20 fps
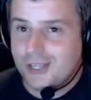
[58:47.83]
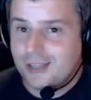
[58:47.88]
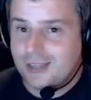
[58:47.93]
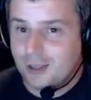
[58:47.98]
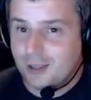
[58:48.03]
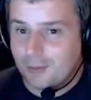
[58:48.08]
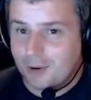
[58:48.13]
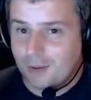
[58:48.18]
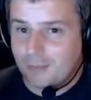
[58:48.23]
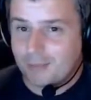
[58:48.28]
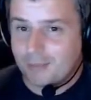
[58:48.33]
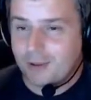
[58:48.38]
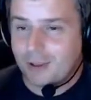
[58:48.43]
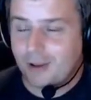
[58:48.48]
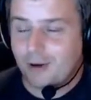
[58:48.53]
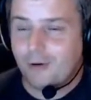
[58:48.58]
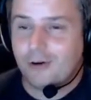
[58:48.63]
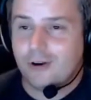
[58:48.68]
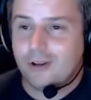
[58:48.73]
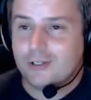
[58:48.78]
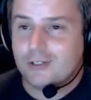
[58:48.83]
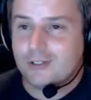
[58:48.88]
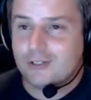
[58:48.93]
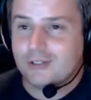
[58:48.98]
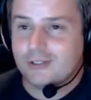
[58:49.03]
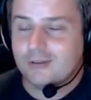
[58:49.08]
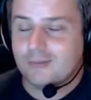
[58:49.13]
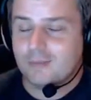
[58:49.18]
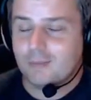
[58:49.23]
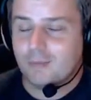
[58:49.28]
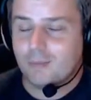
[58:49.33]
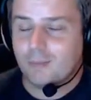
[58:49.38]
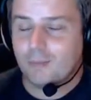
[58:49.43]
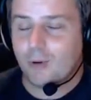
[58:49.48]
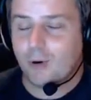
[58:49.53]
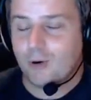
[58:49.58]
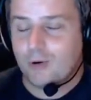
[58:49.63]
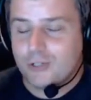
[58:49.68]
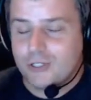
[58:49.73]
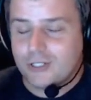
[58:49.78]
that, but I'm
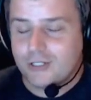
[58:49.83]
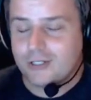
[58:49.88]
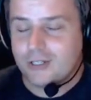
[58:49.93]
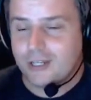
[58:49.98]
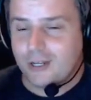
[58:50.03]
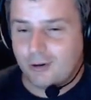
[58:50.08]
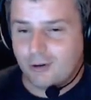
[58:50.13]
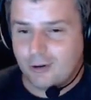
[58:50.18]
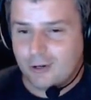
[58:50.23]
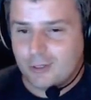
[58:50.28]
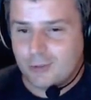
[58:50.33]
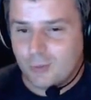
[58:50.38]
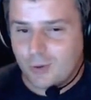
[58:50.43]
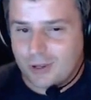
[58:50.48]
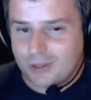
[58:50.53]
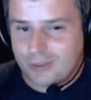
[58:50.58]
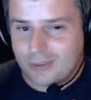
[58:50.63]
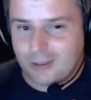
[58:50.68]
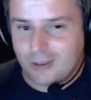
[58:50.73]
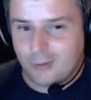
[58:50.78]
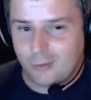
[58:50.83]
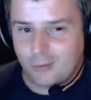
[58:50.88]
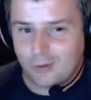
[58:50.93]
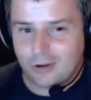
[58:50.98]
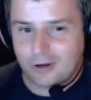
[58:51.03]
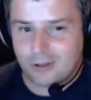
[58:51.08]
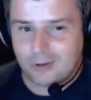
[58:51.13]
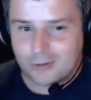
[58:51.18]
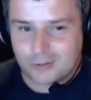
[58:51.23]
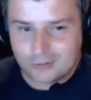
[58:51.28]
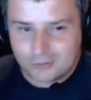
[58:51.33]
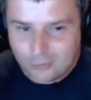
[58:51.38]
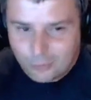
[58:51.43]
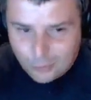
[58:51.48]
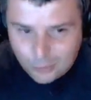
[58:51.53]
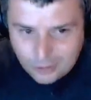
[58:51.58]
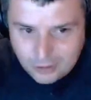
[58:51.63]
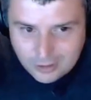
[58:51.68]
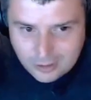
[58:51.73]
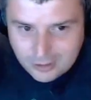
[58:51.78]
personally curious what they want to use it for.
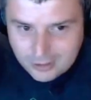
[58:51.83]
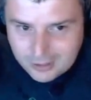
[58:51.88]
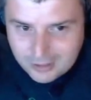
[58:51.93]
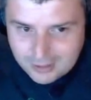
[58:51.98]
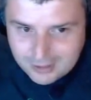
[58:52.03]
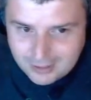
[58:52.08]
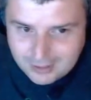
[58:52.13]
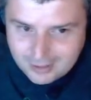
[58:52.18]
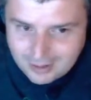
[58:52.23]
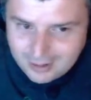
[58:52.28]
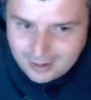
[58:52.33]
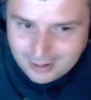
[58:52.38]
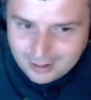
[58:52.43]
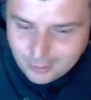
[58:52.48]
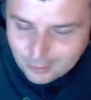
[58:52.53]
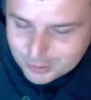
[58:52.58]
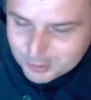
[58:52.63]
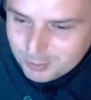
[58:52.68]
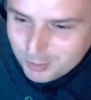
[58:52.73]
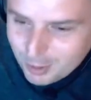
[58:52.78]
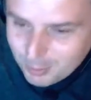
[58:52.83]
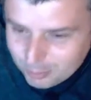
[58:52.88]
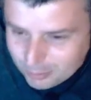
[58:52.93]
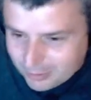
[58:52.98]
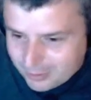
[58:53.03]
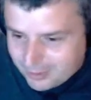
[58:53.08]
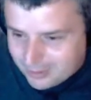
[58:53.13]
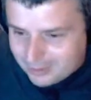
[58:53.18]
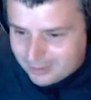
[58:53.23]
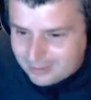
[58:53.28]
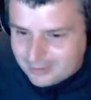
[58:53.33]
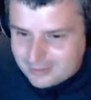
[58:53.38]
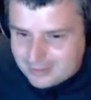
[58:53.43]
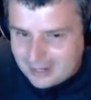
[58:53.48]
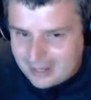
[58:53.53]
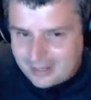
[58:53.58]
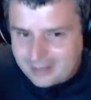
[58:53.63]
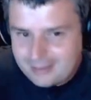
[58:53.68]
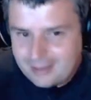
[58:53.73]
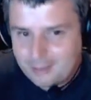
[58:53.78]
I know it's public and it's
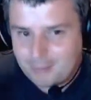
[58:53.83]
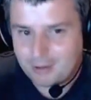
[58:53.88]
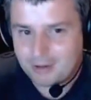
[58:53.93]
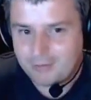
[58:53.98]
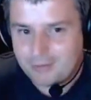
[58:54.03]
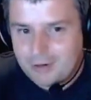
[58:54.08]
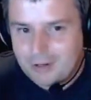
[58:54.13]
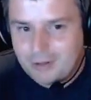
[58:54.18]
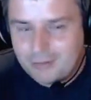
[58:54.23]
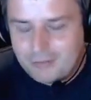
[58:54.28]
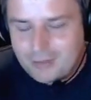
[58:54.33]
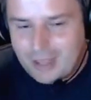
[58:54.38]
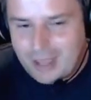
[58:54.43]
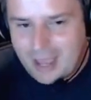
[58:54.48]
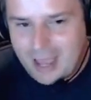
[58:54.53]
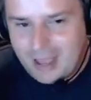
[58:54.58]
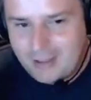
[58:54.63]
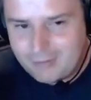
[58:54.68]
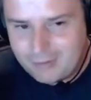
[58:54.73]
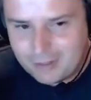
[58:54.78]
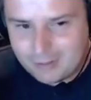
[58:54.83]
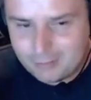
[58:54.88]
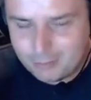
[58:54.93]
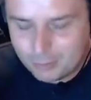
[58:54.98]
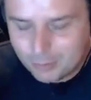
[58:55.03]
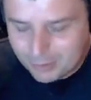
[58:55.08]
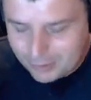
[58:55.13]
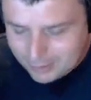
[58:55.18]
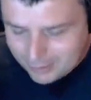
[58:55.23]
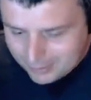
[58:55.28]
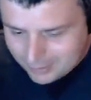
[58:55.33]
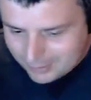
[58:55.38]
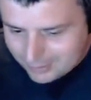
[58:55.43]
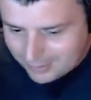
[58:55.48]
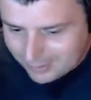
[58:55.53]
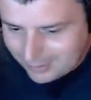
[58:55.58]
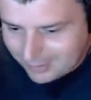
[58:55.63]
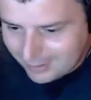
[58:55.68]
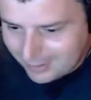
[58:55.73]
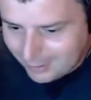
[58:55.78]
not that big of a deal if they have it, but
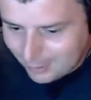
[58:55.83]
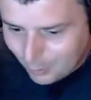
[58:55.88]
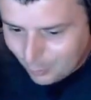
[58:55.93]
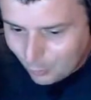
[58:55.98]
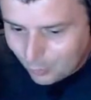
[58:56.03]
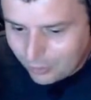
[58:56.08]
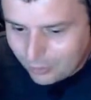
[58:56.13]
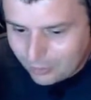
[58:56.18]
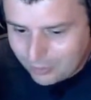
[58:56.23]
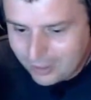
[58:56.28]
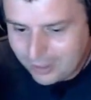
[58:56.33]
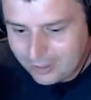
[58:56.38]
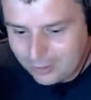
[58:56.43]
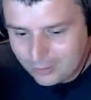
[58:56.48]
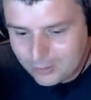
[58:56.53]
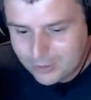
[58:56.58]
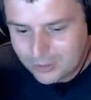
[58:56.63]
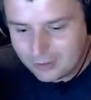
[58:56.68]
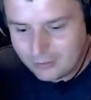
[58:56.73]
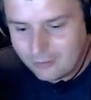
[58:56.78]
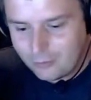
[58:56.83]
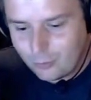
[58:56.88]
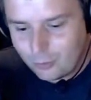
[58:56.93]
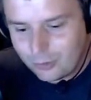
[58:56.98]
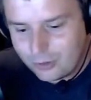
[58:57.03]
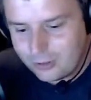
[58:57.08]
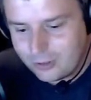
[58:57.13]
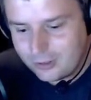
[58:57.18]
what are they using it for?